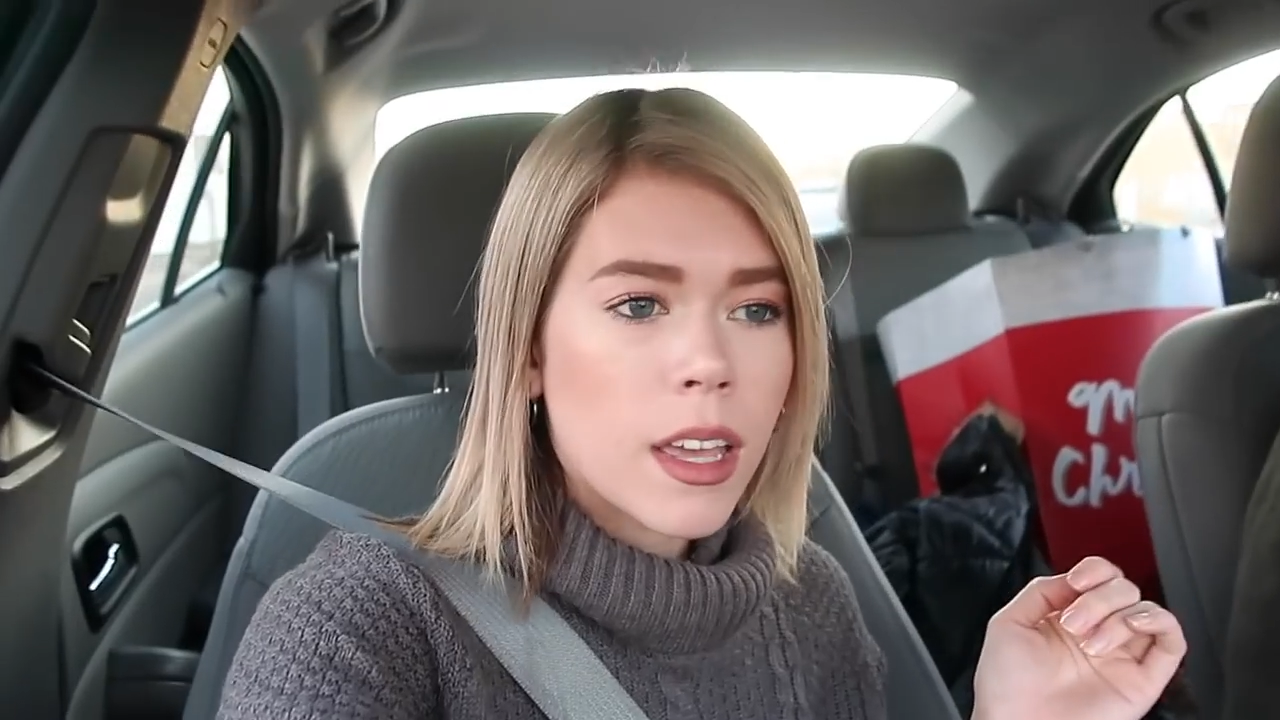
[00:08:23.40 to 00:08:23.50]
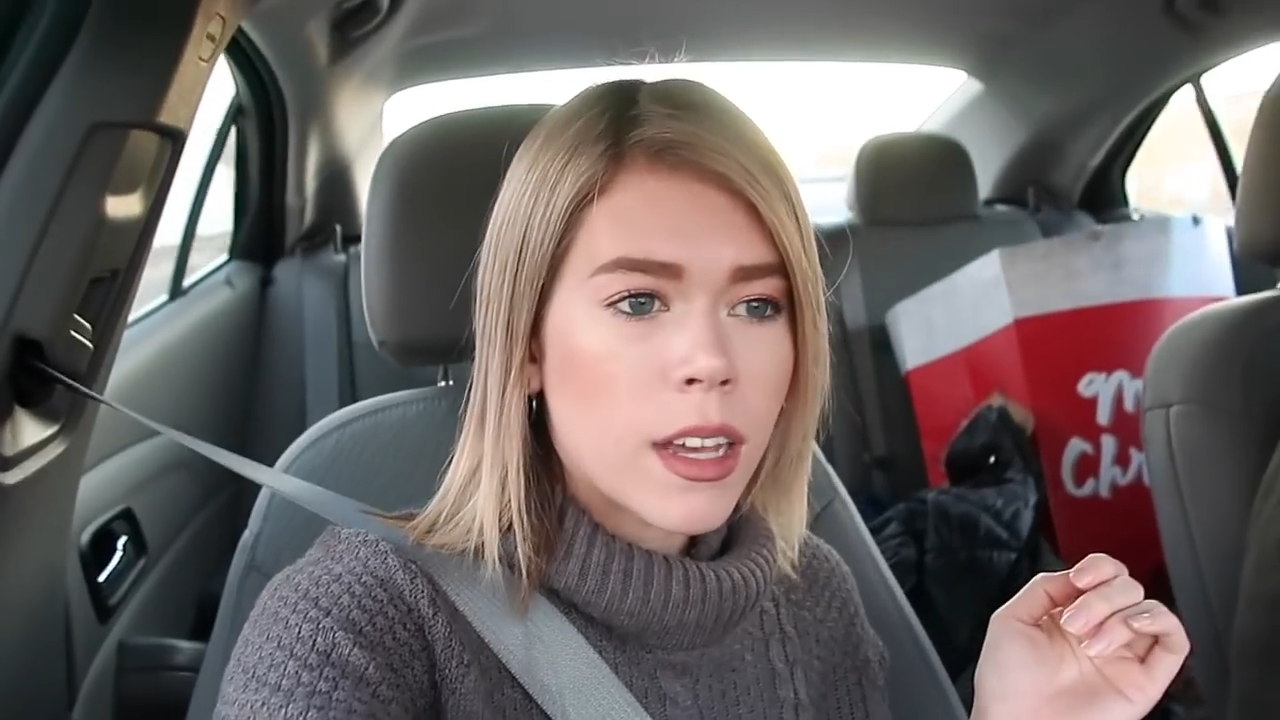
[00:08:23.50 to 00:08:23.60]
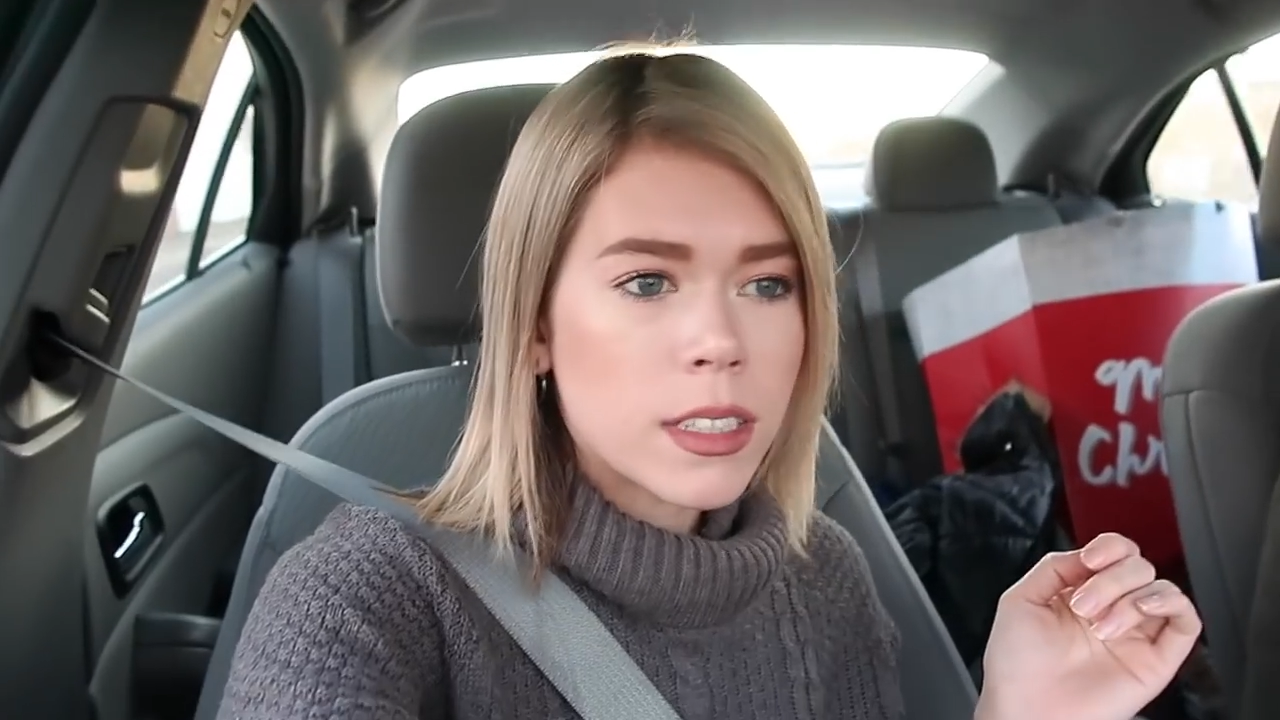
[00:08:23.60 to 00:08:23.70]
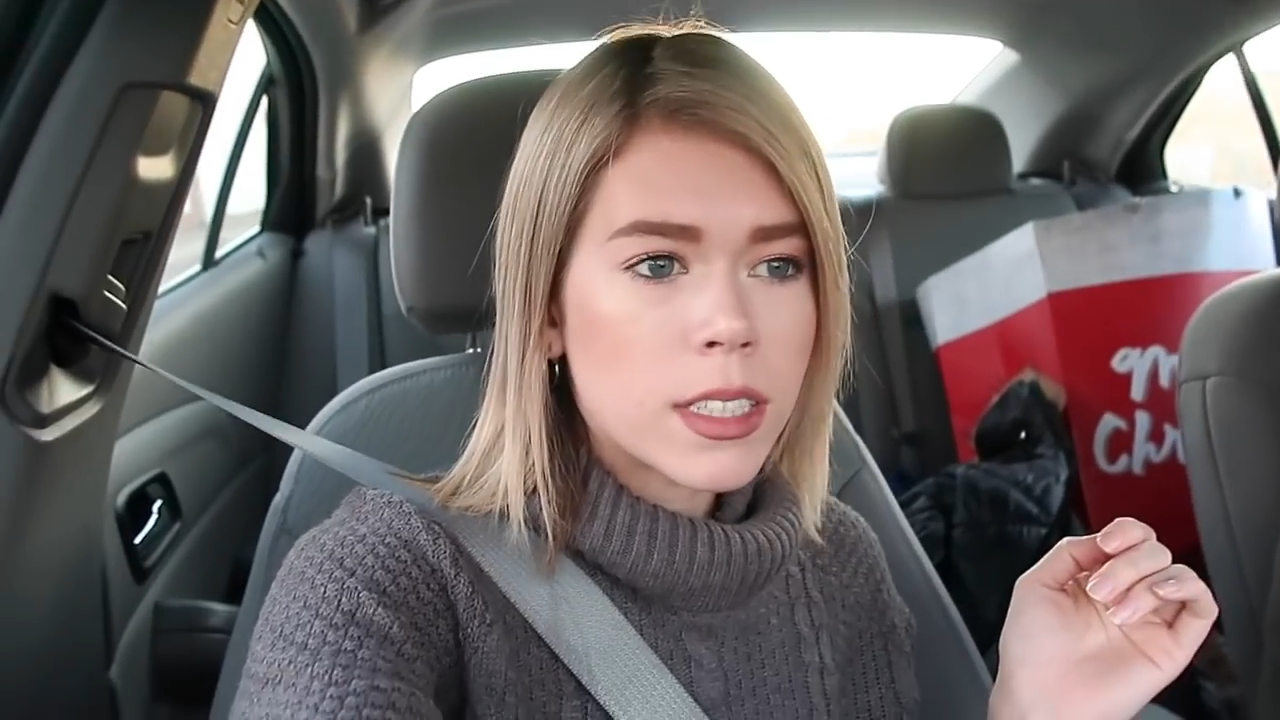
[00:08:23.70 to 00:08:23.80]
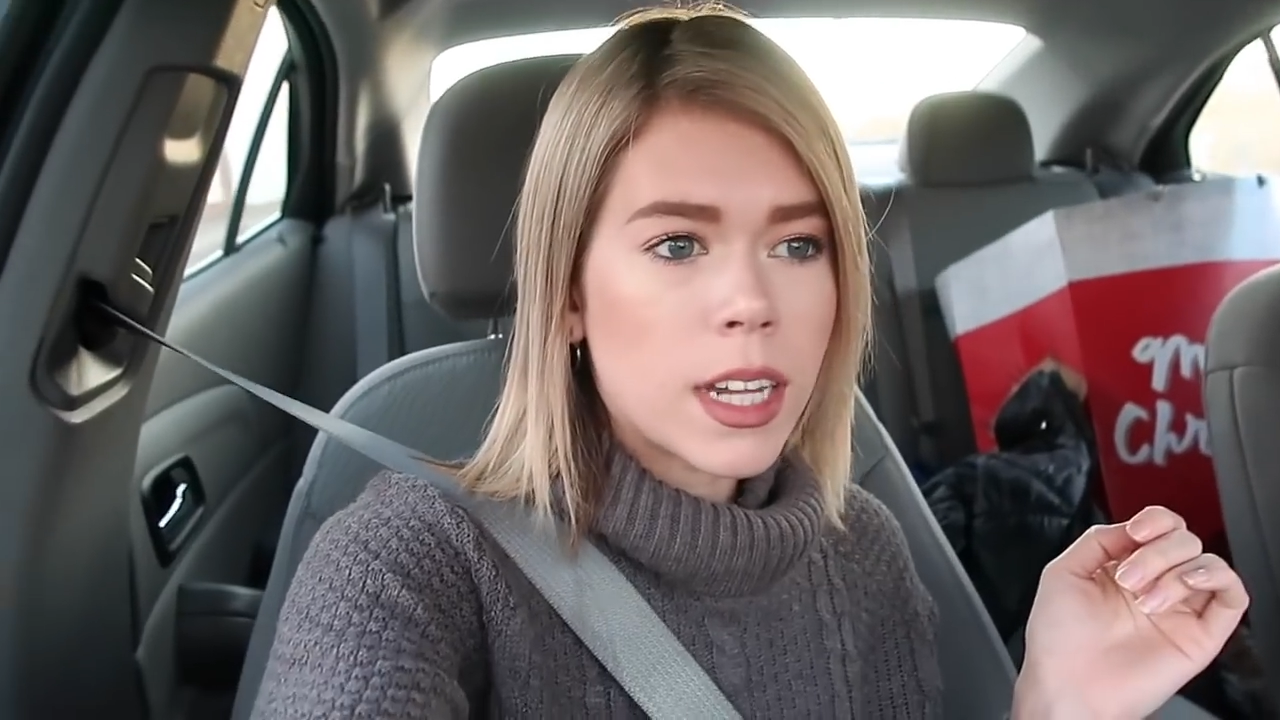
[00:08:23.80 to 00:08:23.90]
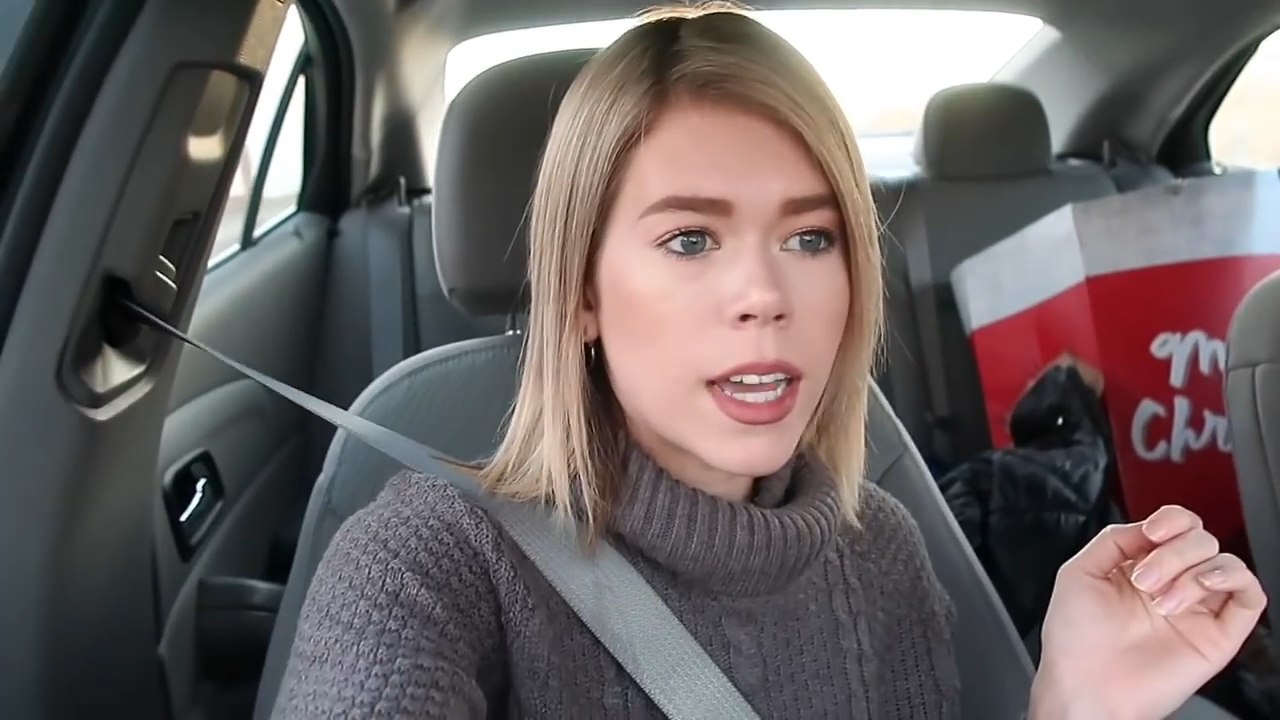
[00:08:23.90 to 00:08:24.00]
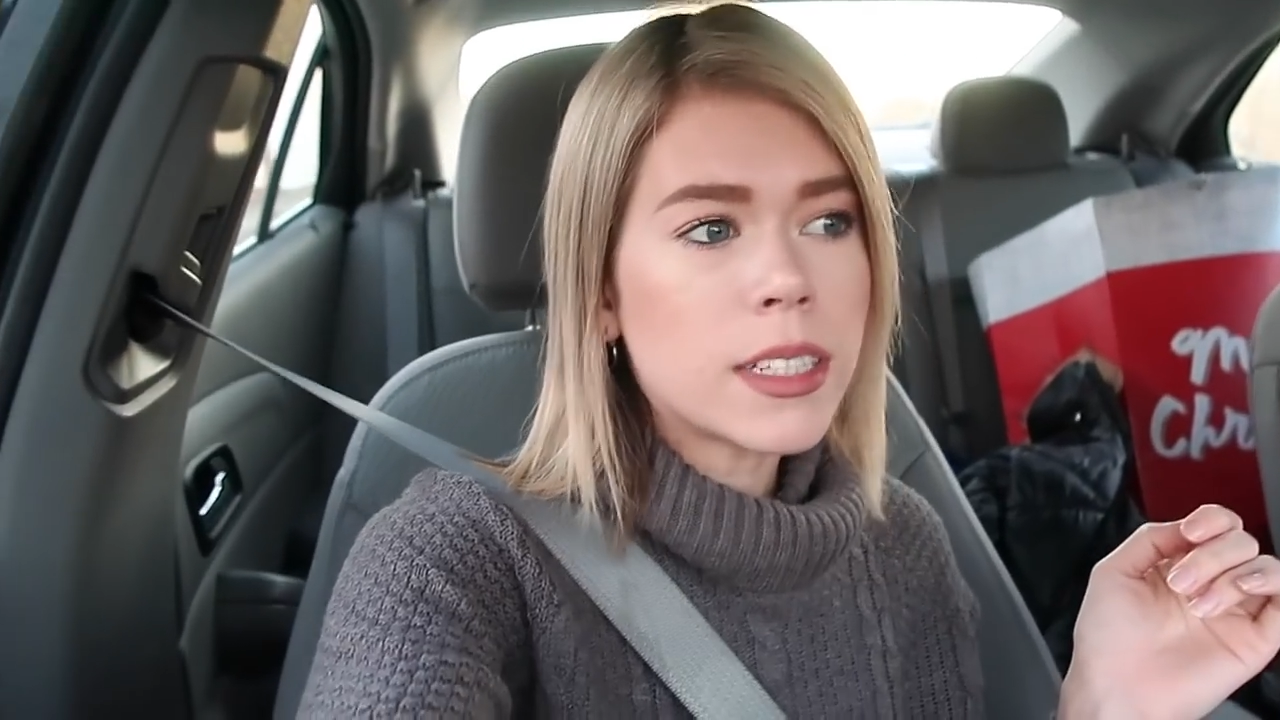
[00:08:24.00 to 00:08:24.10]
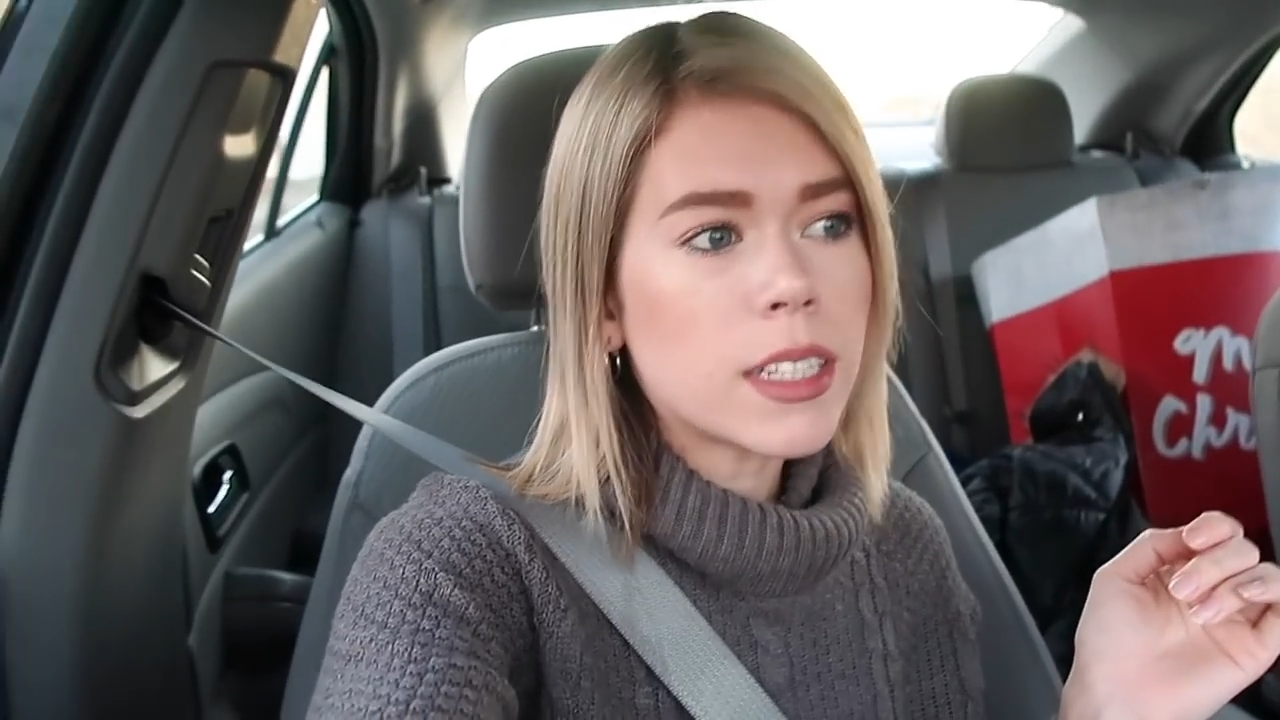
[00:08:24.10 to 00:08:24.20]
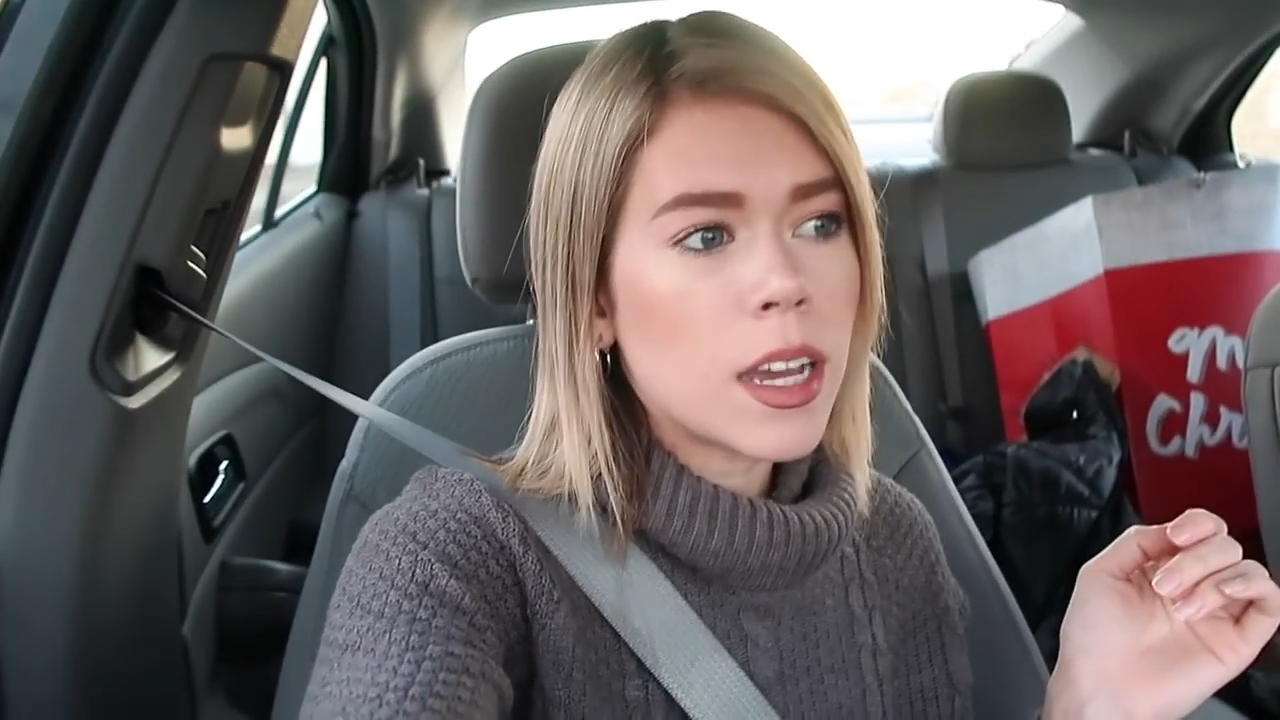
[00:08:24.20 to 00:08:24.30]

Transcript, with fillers: And tonight